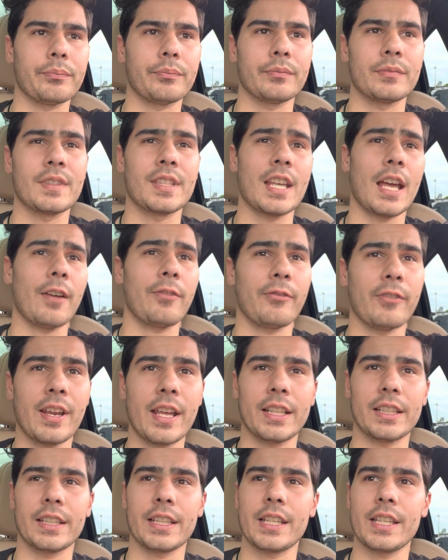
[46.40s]

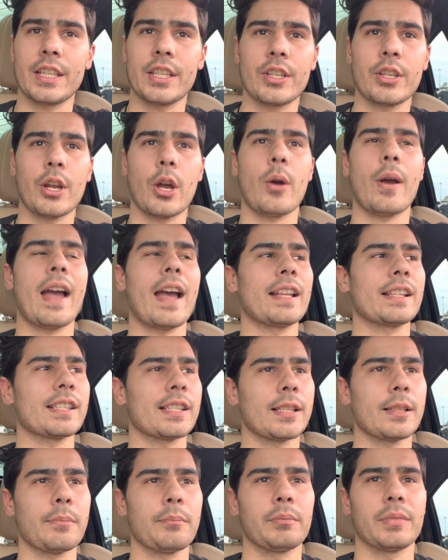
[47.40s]
definitely, had
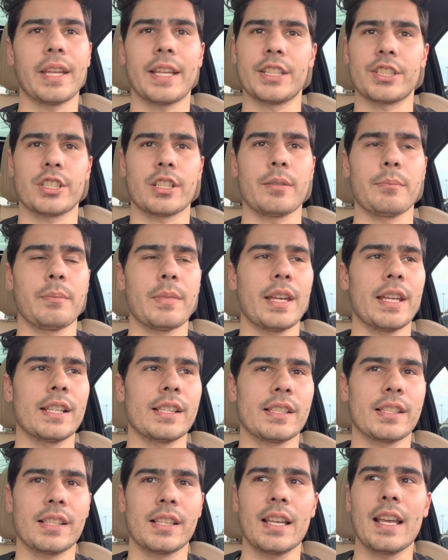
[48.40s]
some late
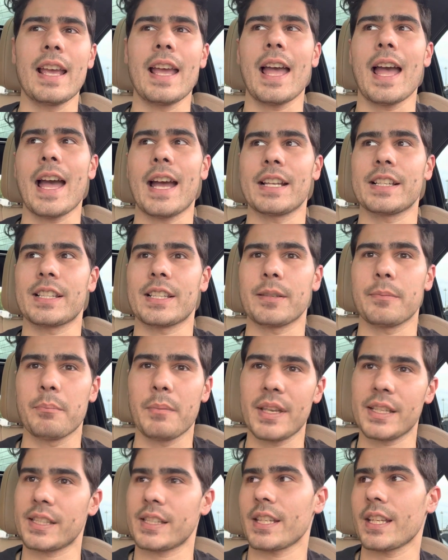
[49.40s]
shipments, had some
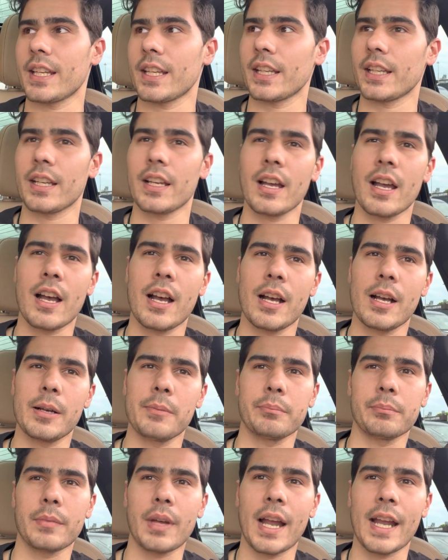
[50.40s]
missing
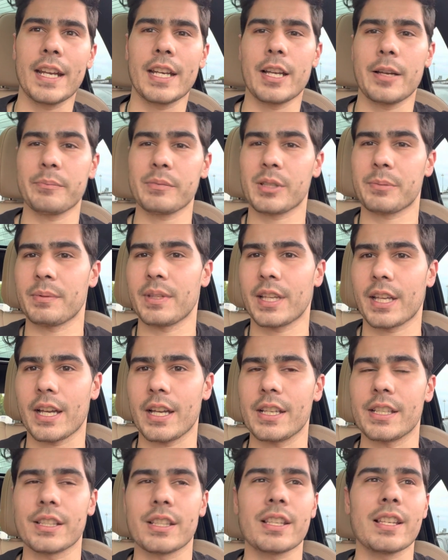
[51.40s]
items
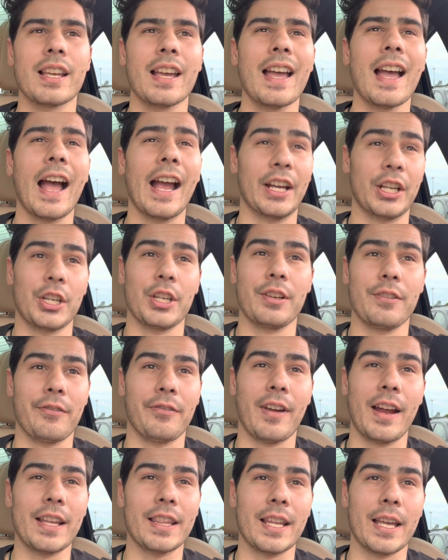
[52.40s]
because I couldn't
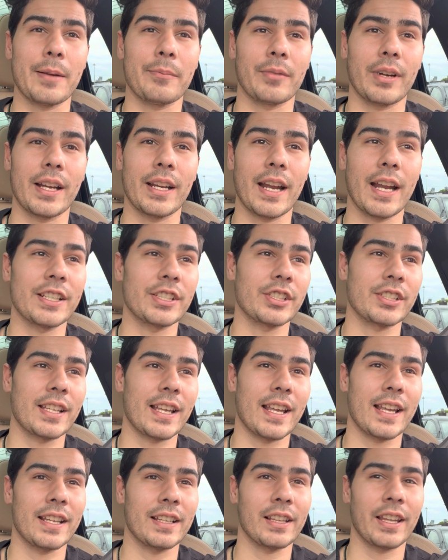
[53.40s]
find them, right? I just,
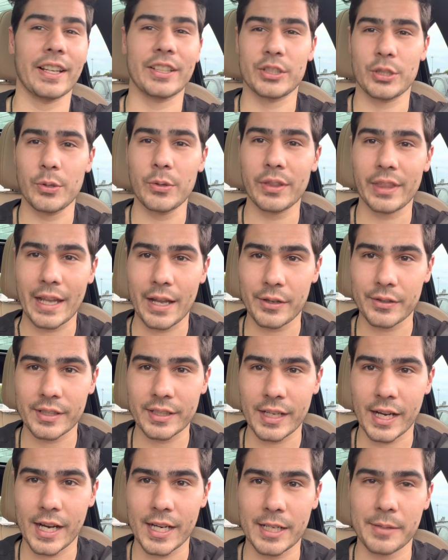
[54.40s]
like 2,000
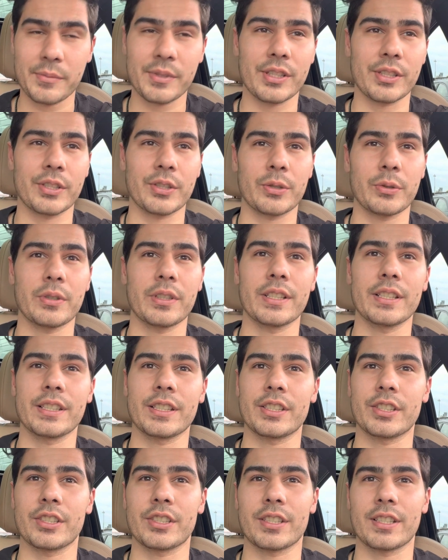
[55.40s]
items to sort
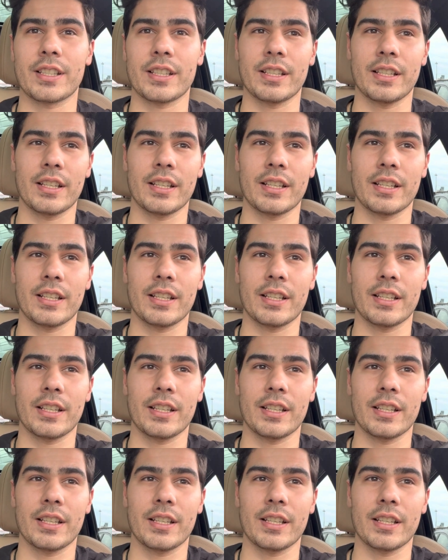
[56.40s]
is just,